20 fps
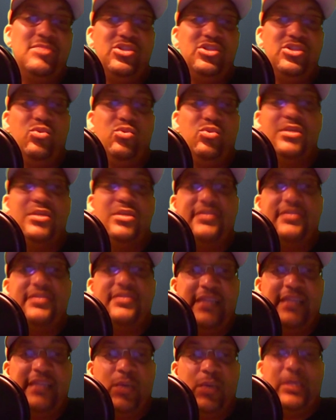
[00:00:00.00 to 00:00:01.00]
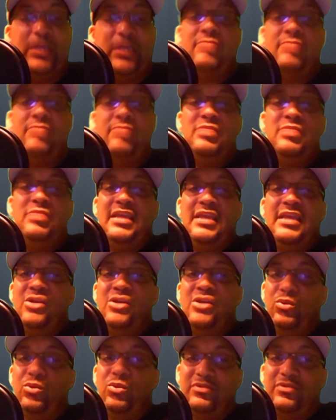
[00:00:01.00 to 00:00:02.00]
you once again with NBA
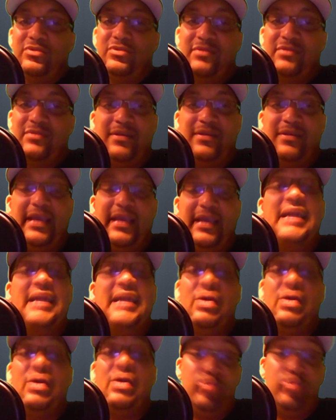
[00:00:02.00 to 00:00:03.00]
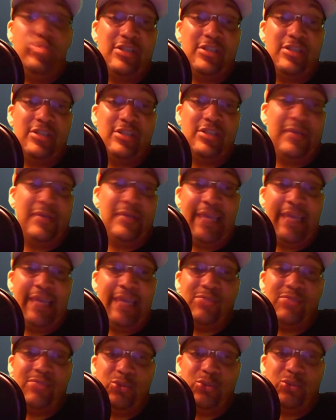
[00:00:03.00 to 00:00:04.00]
notes. And I will be talking about game
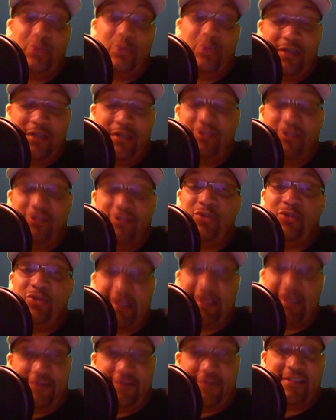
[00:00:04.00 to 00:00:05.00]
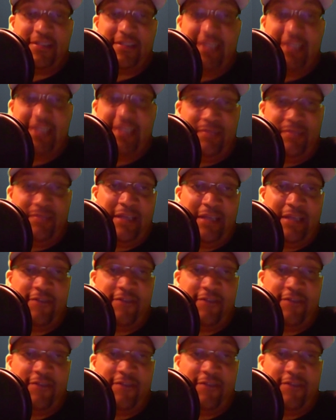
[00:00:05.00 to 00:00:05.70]
two of the 2015 NBA